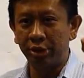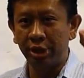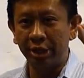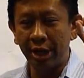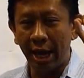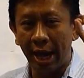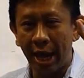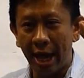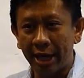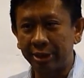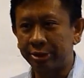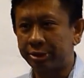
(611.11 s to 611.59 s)
the
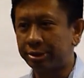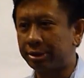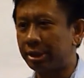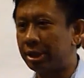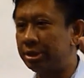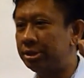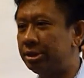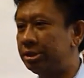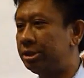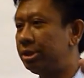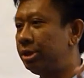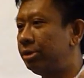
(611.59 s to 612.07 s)
extra
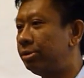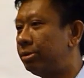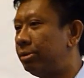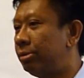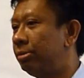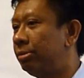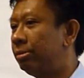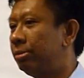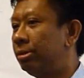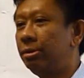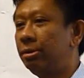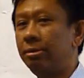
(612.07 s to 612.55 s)

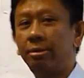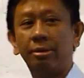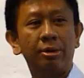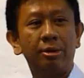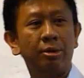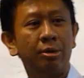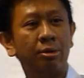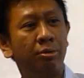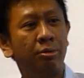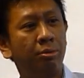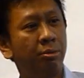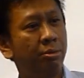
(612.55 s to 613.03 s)
zero
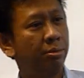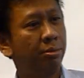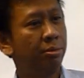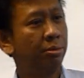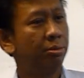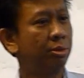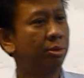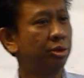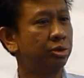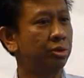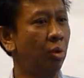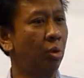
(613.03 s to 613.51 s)

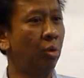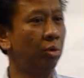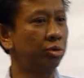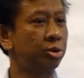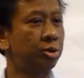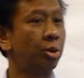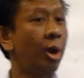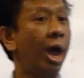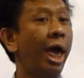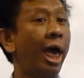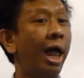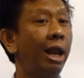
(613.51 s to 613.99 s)
was
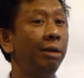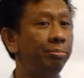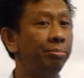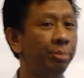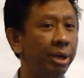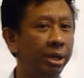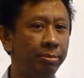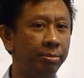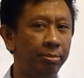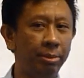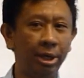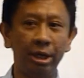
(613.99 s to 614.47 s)
also
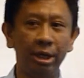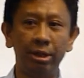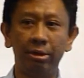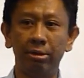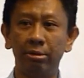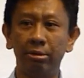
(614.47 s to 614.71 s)
helping me